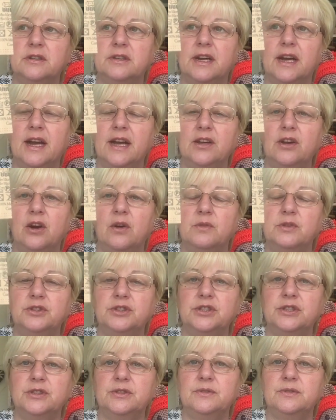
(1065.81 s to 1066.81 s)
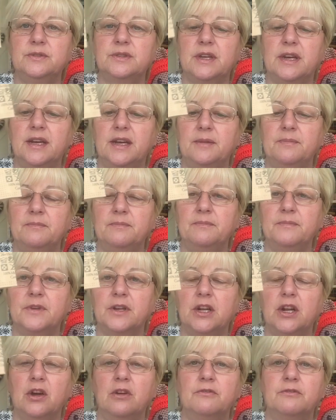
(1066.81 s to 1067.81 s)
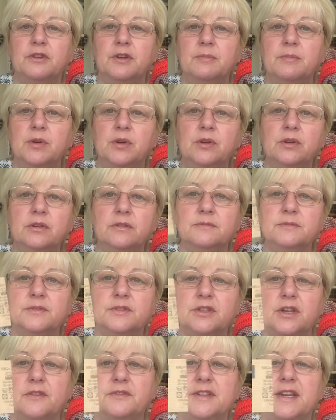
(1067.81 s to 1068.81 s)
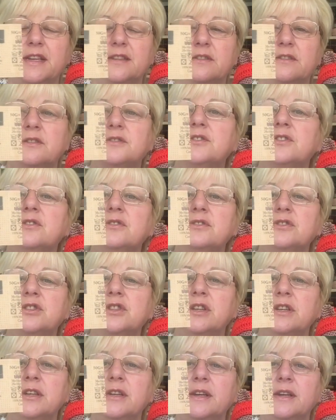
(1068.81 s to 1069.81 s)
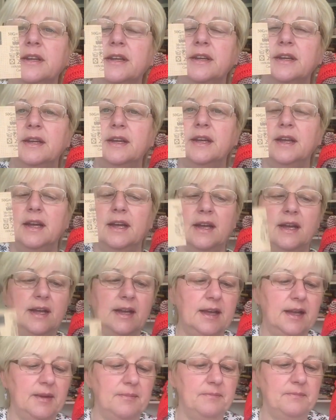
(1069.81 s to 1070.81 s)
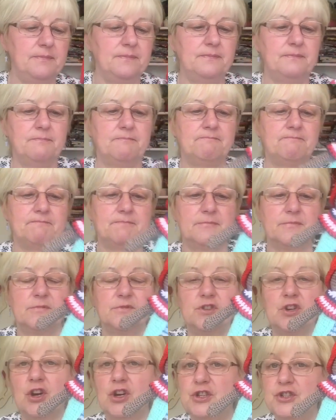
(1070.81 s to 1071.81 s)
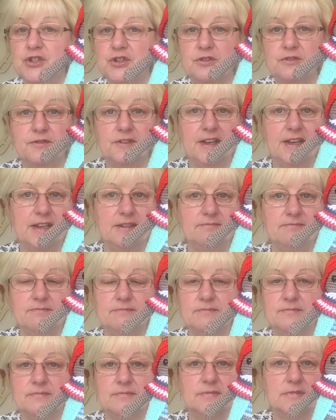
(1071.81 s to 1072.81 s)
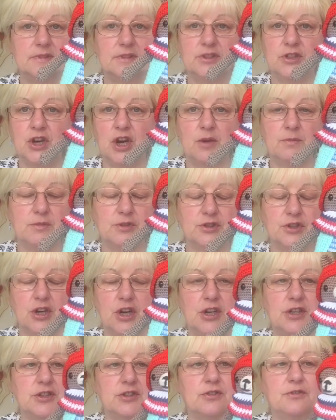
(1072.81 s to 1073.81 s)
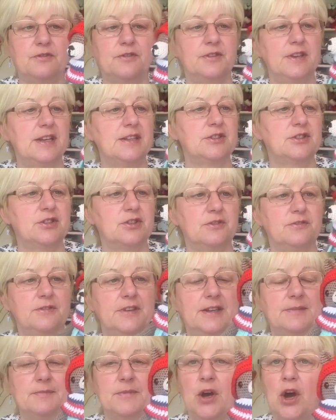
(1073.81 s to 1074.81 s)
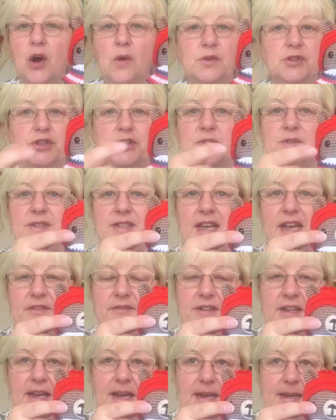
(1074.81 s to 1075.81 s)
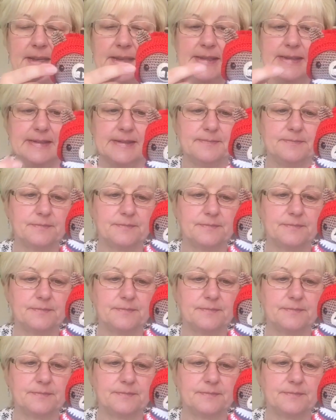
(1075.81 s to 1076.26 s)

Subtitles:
I always use Clover Amour, soft handle touch. Toy stuffing, normal toy stuffing. Always use safety eyes.